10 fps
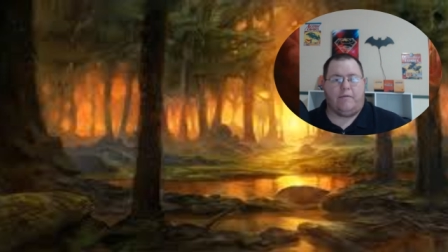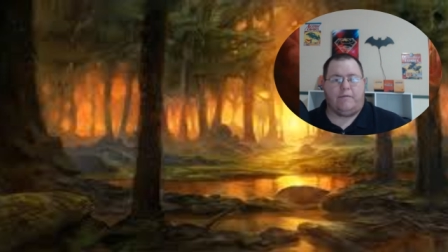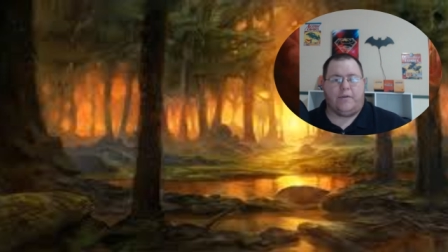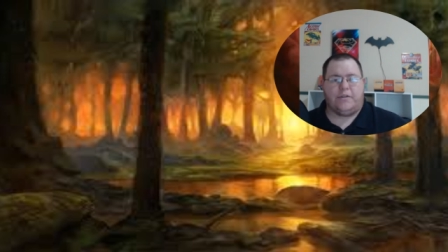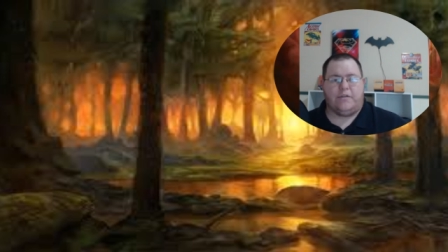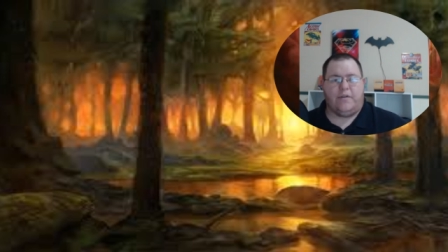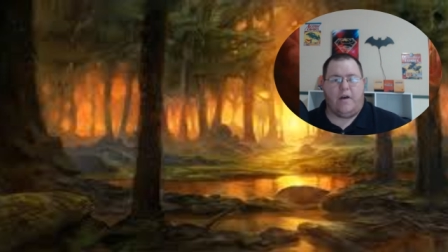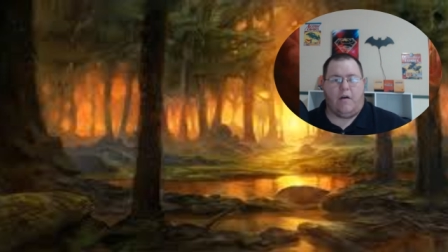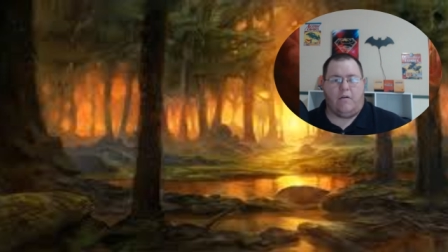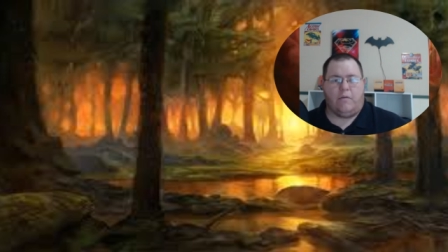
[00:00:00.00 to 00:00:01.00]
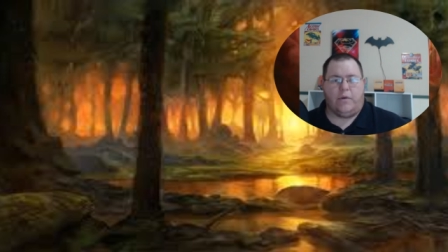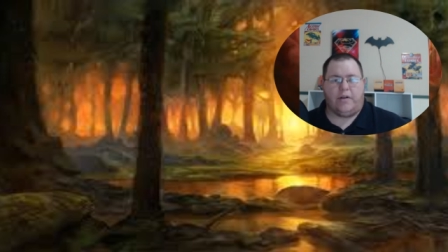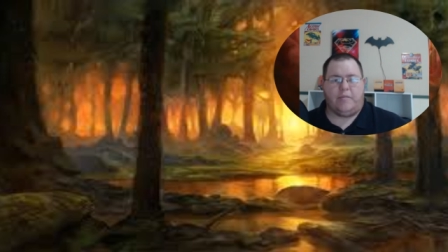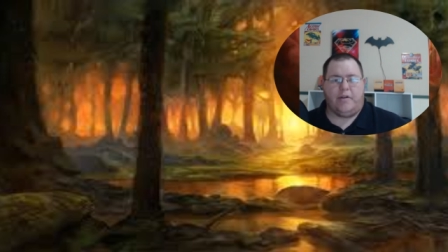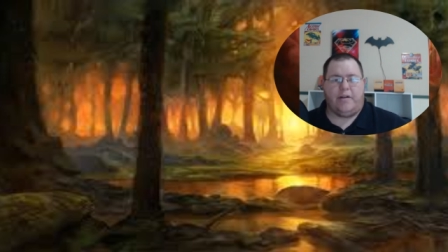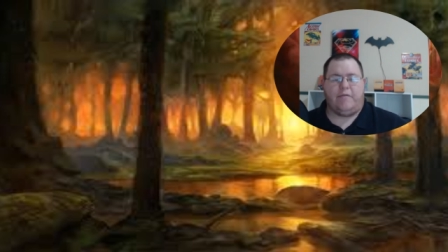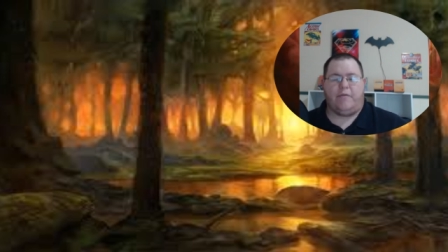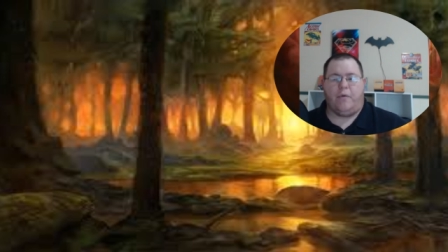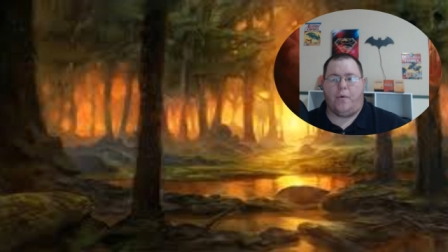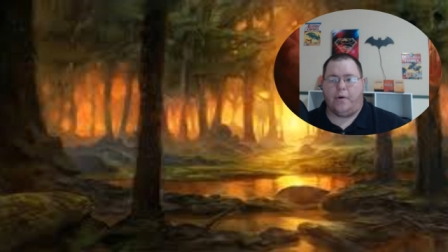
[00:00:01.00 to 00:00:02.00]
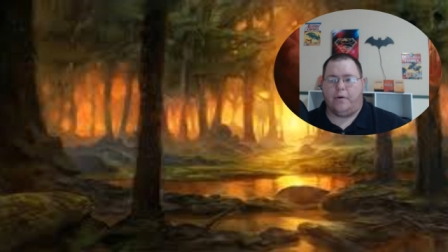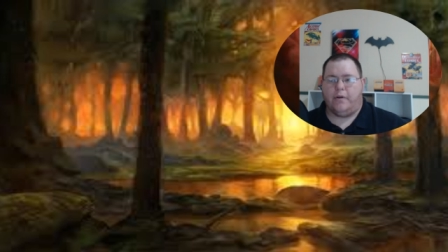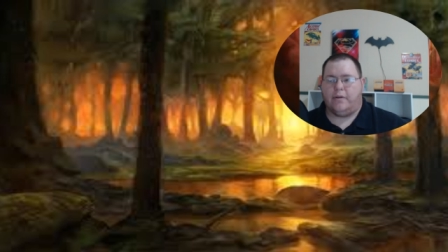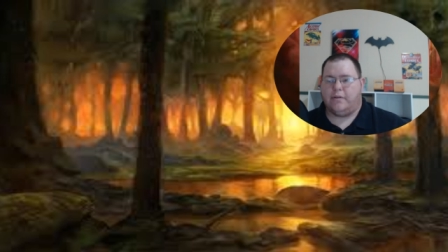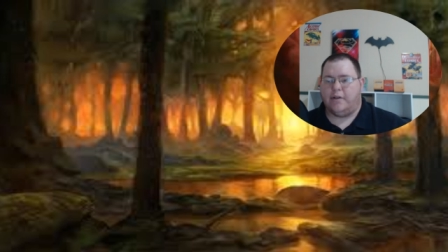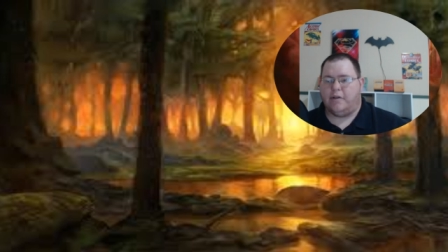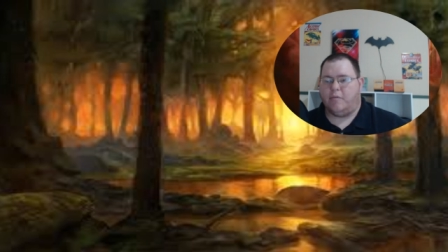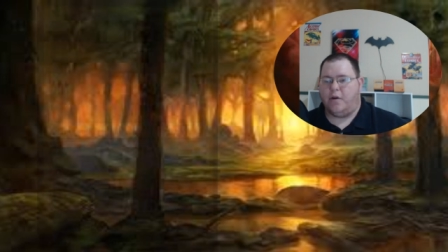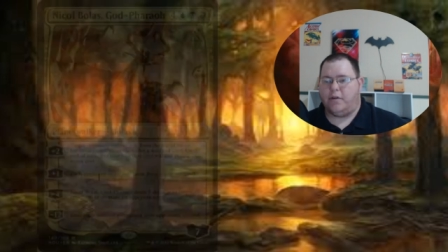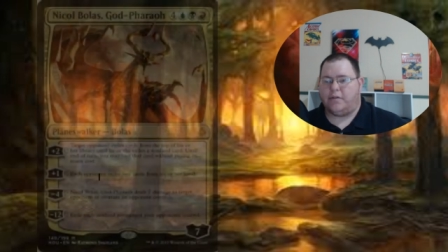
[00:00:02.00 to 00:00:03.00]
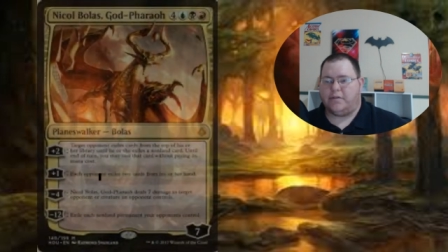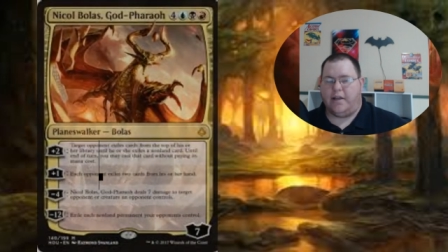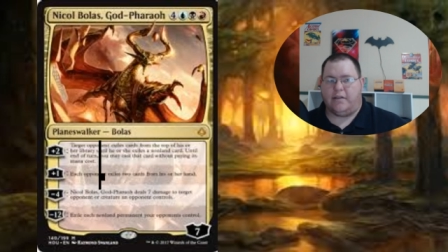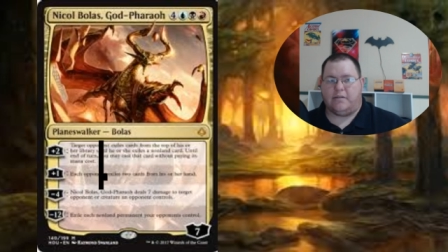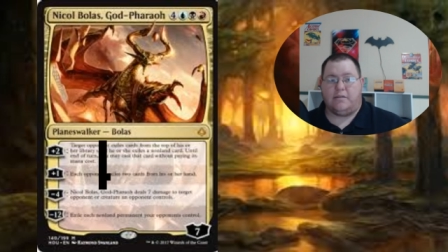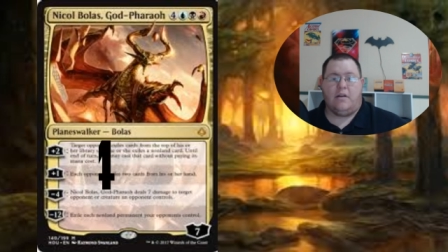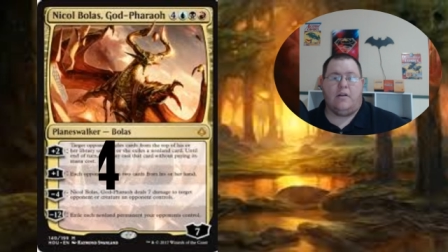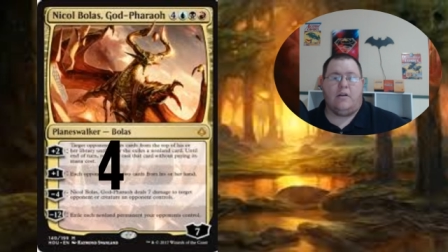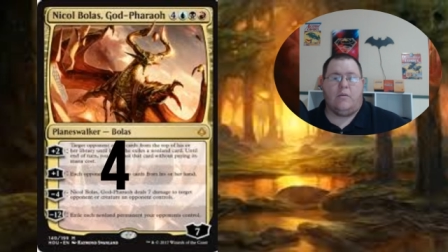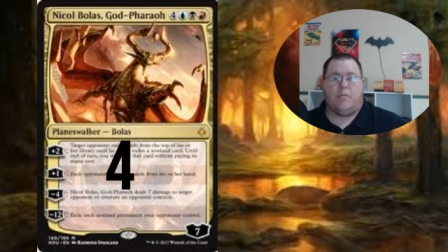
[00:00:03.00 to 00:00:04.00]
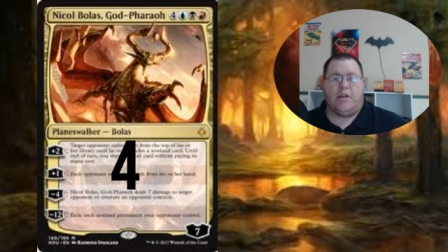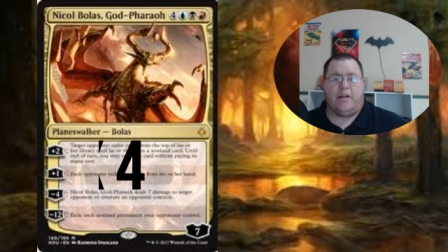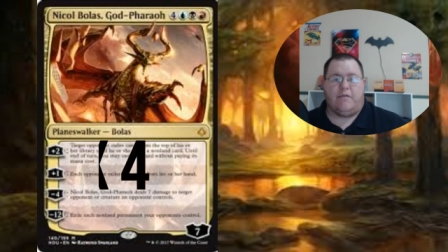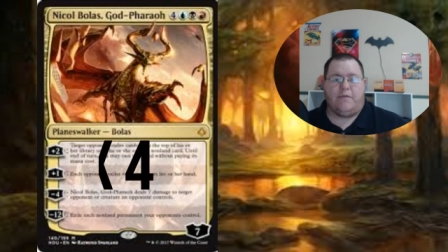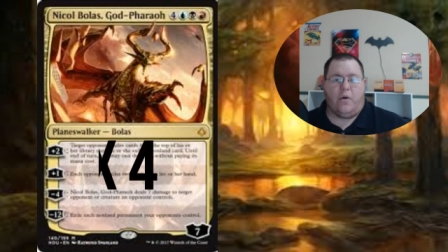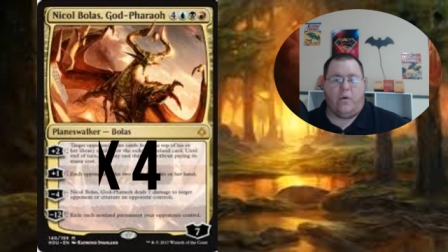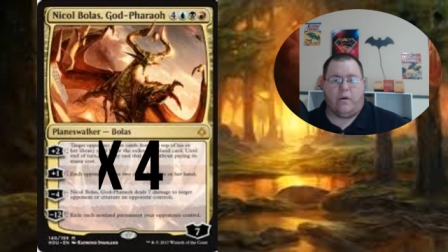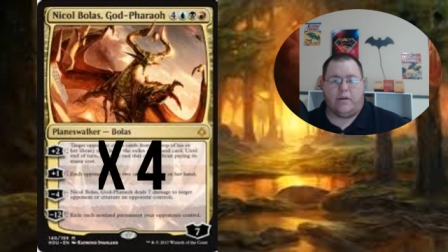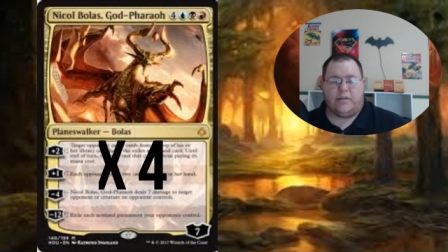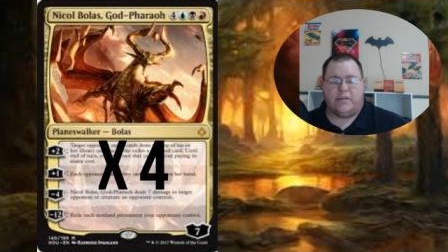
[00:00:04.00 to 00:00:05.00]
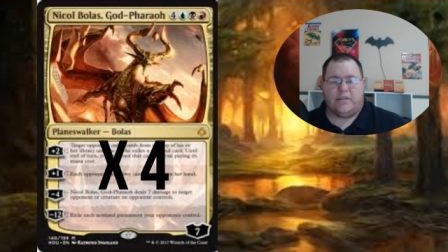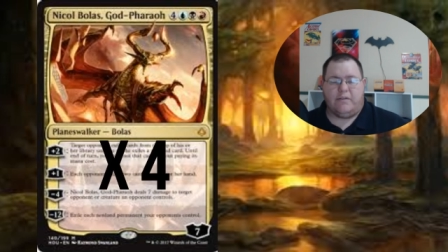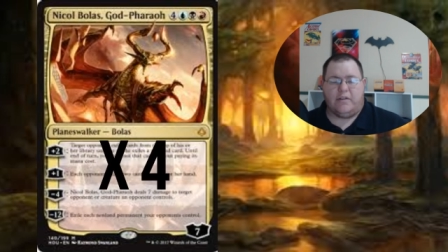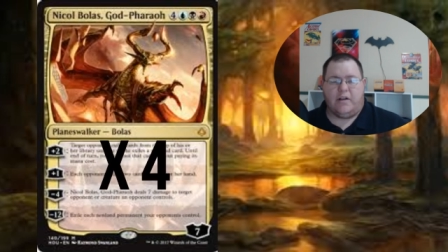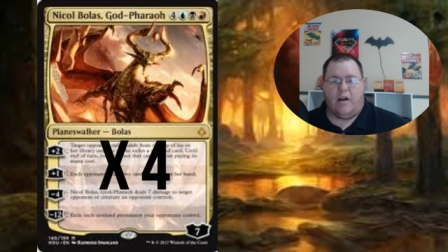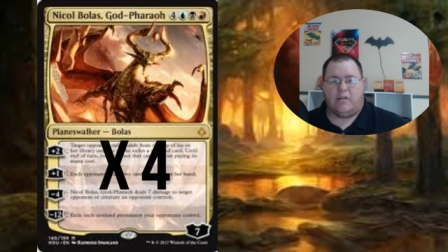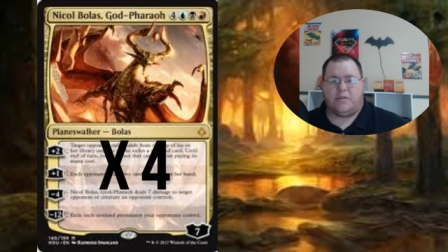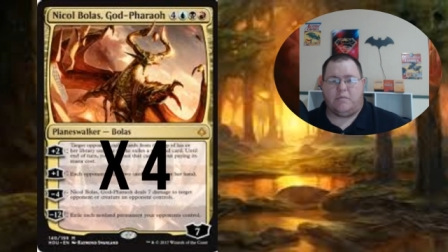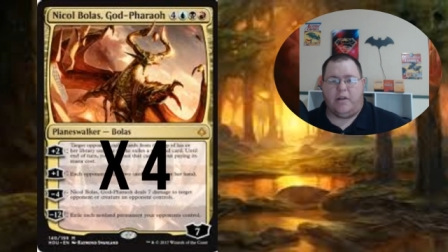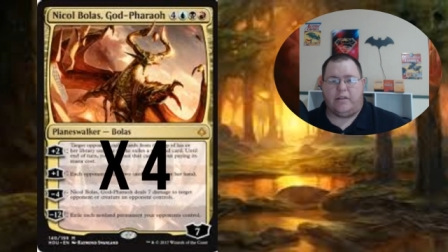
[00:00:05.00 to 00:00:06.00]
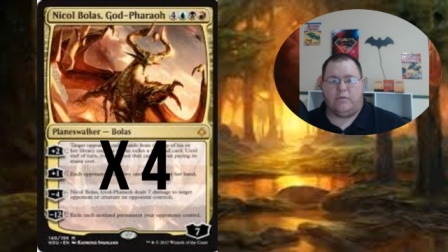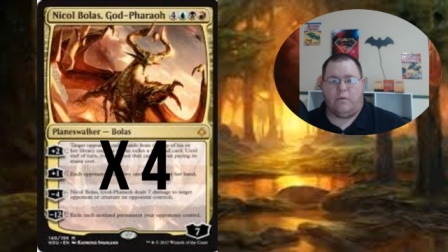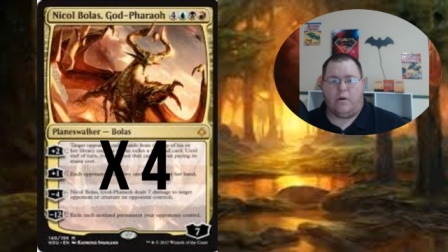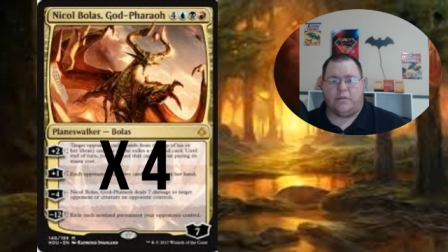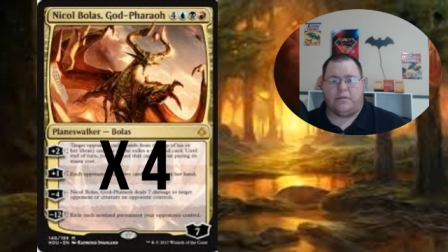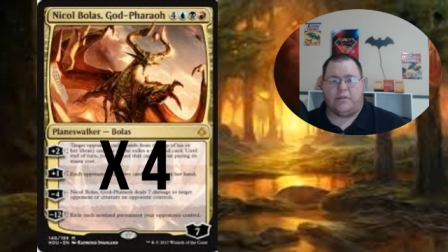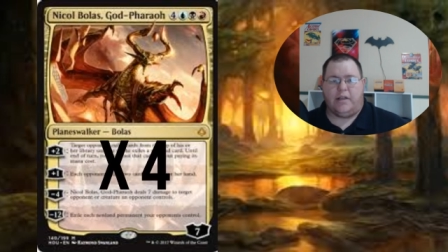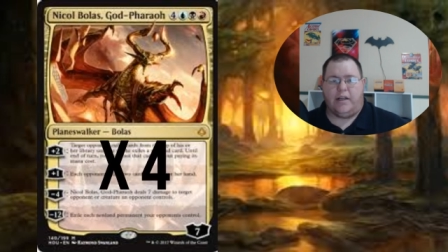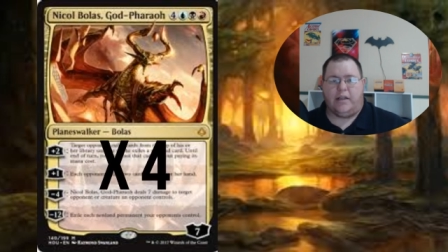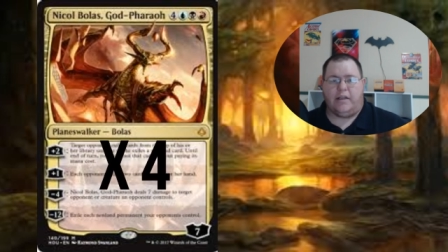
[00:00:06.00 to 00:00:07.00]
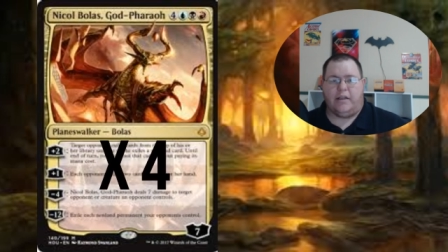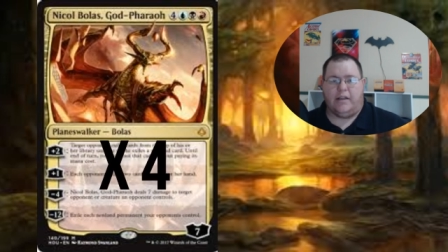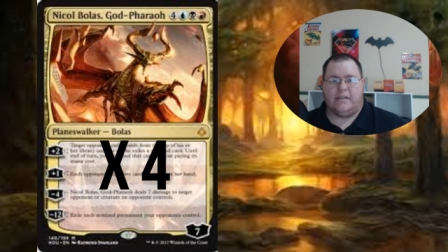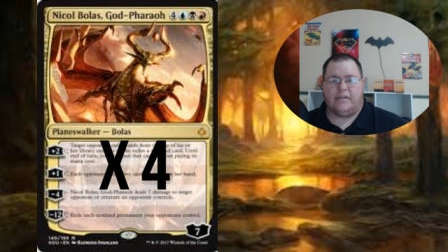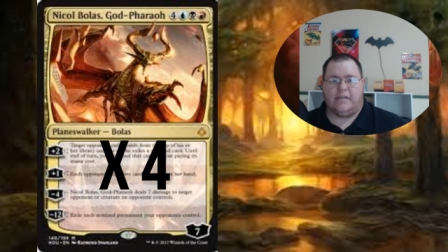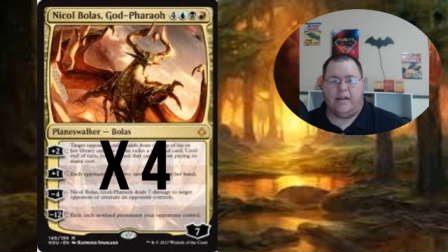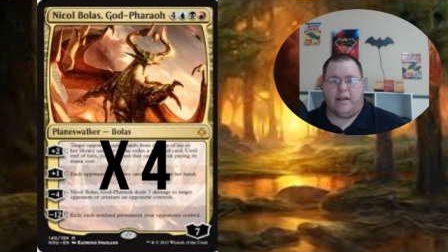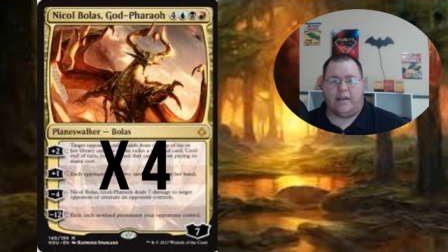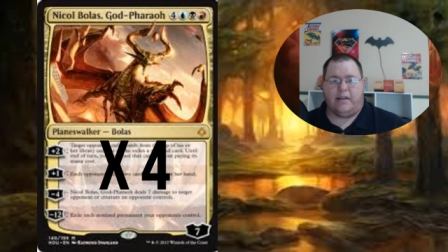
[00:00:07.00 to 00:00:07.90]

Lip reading: First of all, we're going to play 4 Nicol Bolas. Yes, we're playing 4 7-cost Planeswalkers in this deck.